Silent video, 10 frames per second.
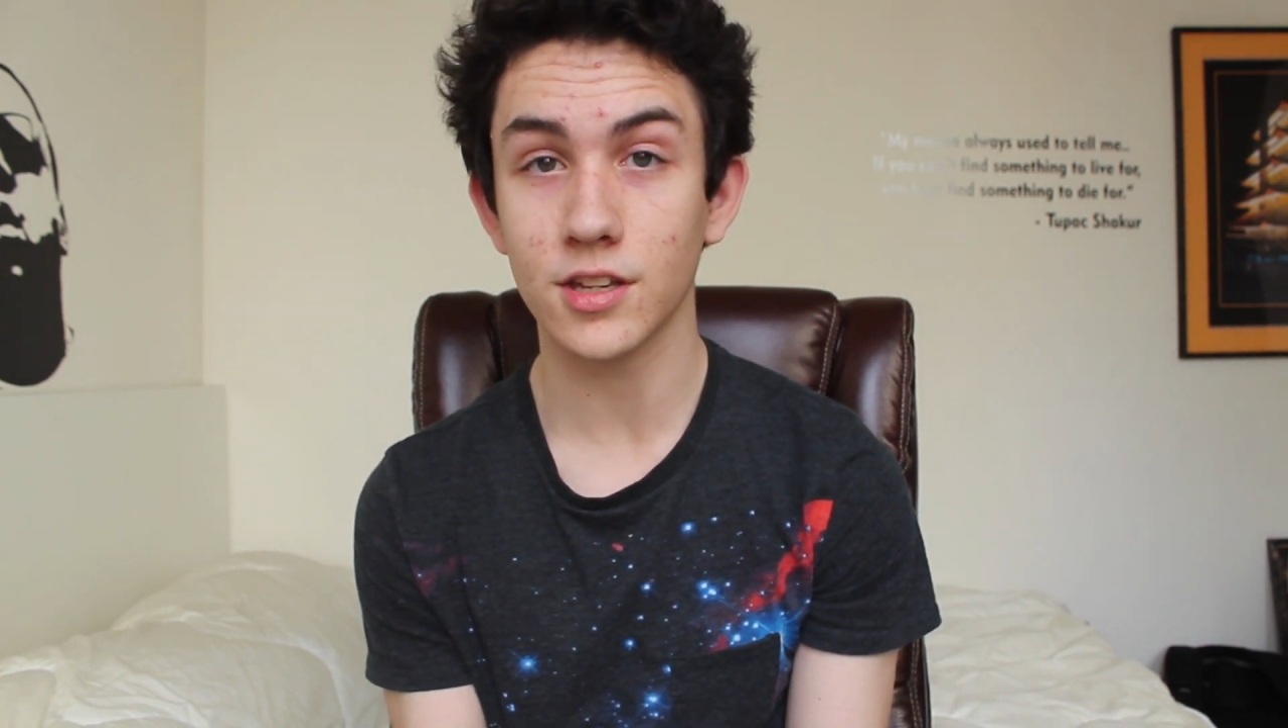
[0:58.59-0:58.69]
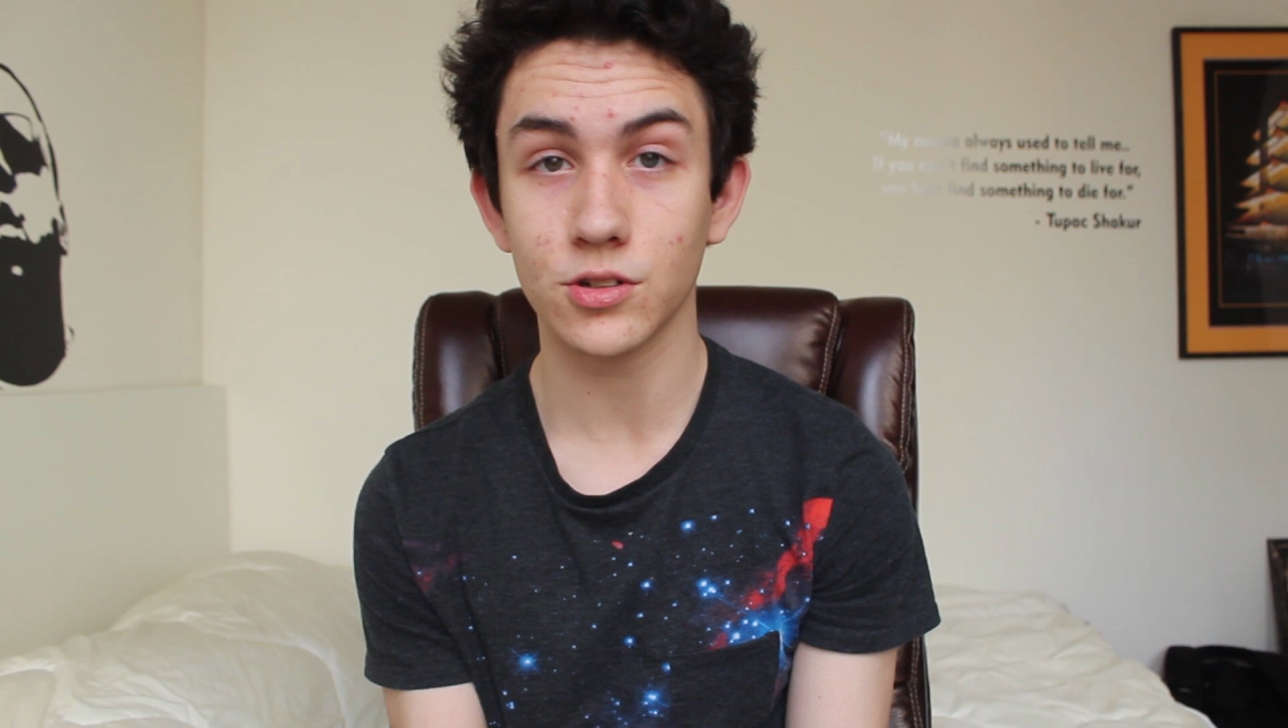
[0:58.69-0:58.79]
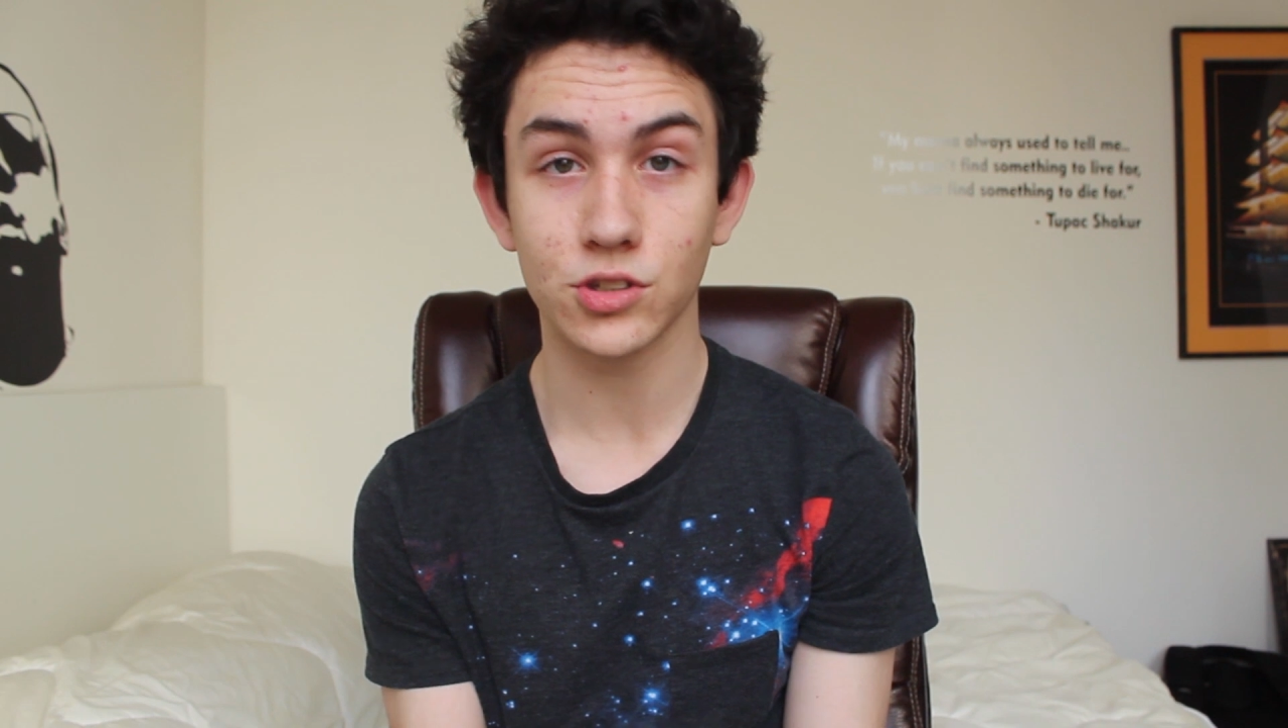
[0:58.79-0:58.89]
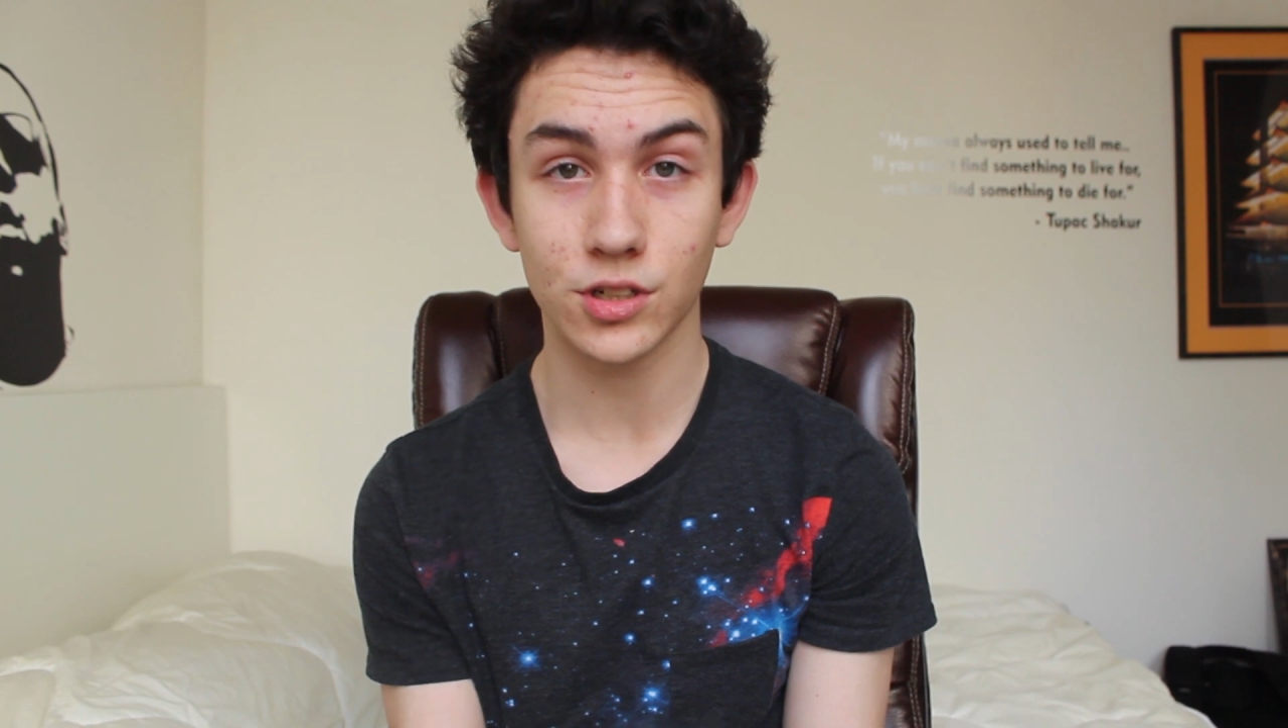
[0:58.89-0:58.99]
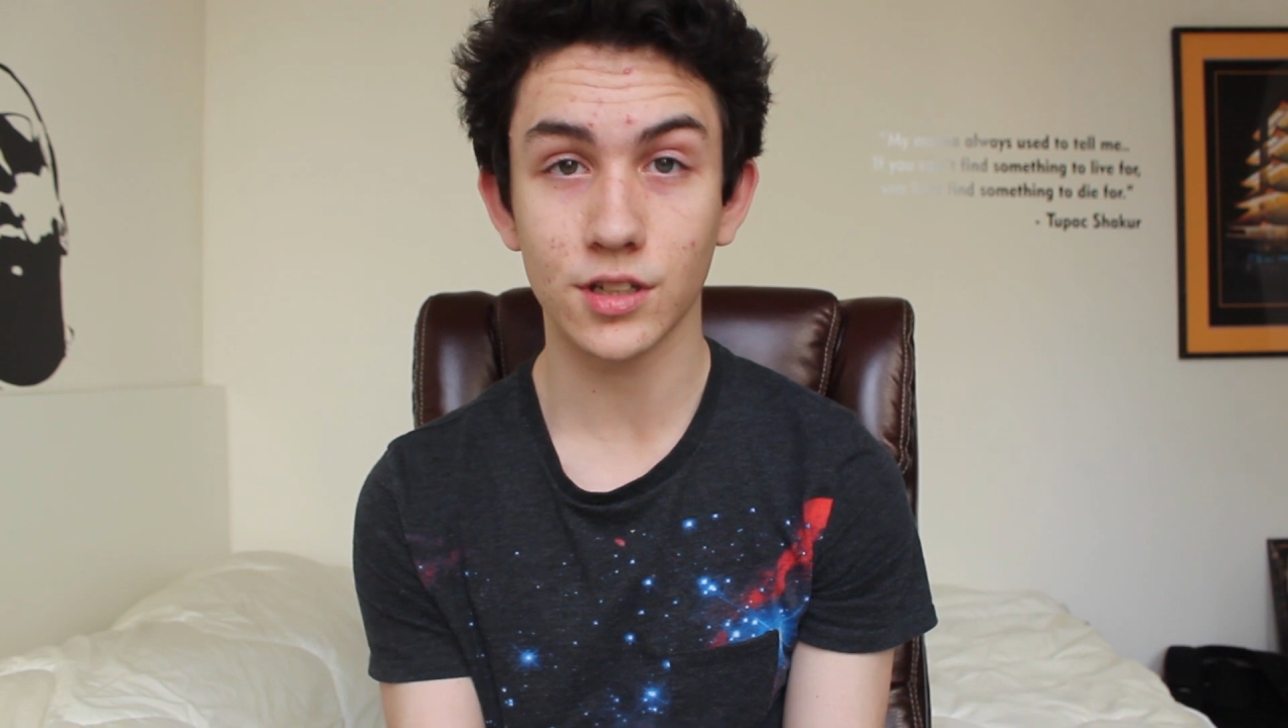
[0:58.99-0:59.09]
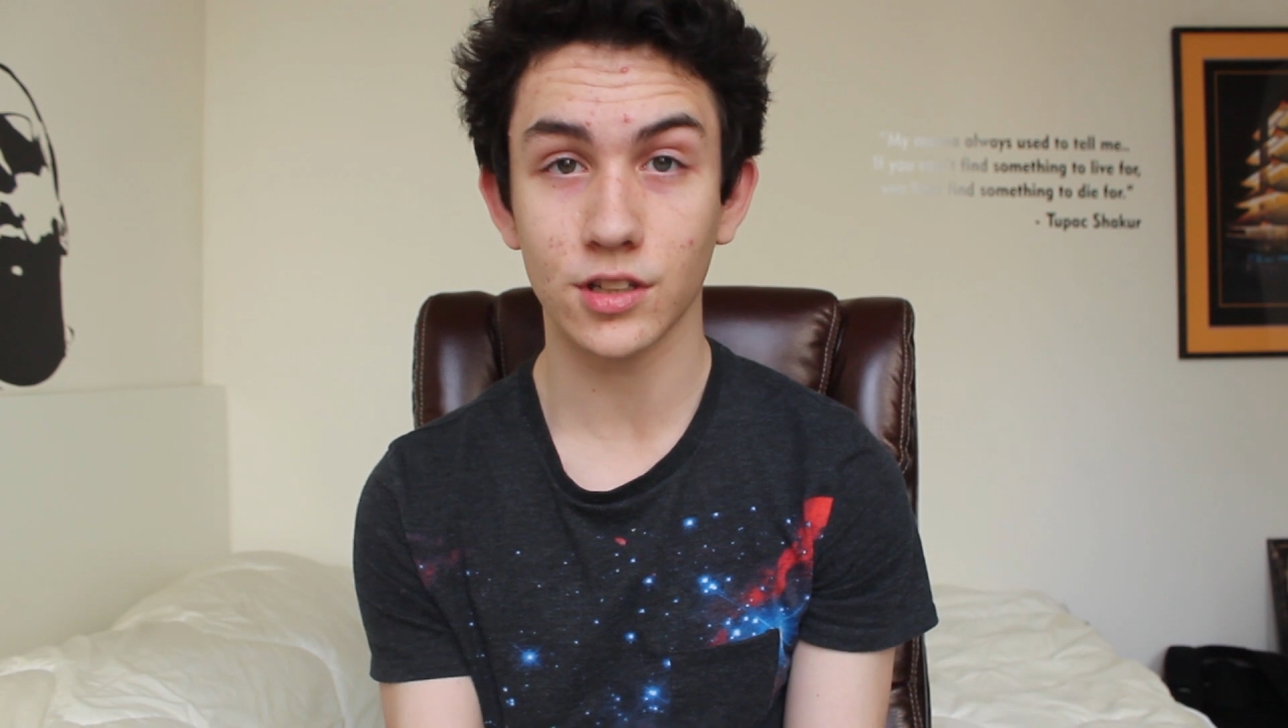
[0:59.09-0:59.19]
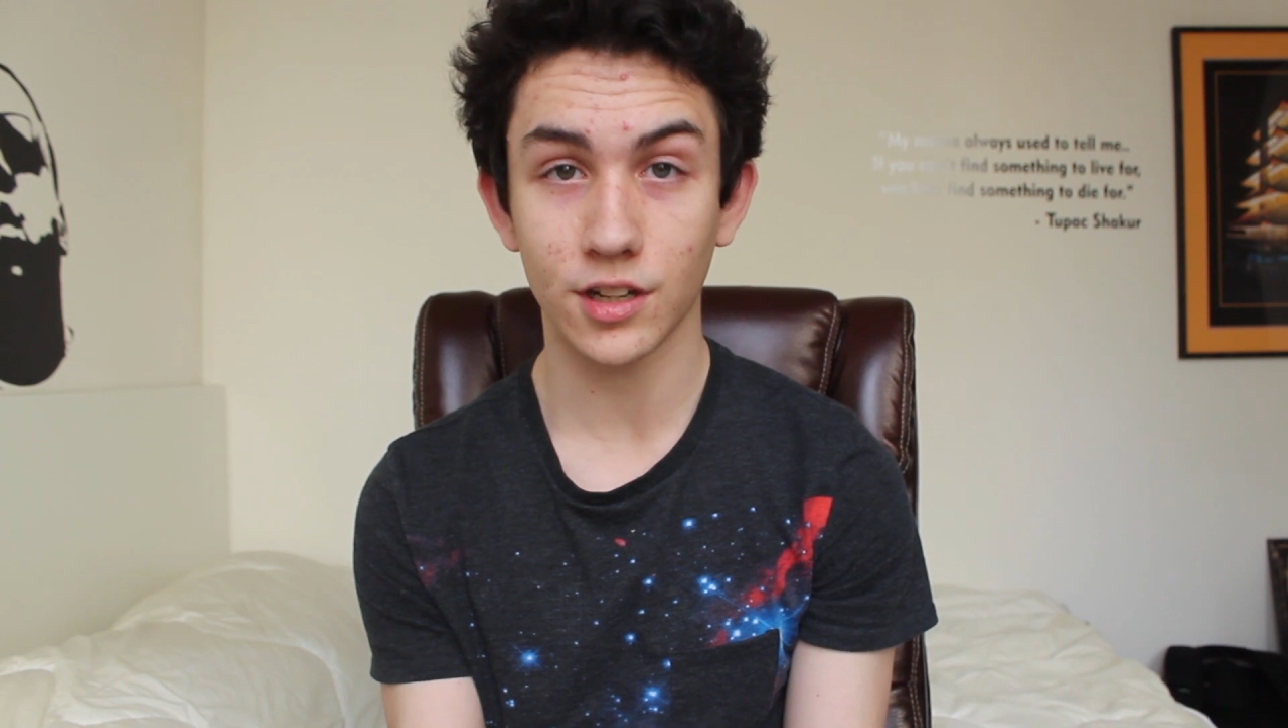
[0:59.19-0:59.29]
you shouldn't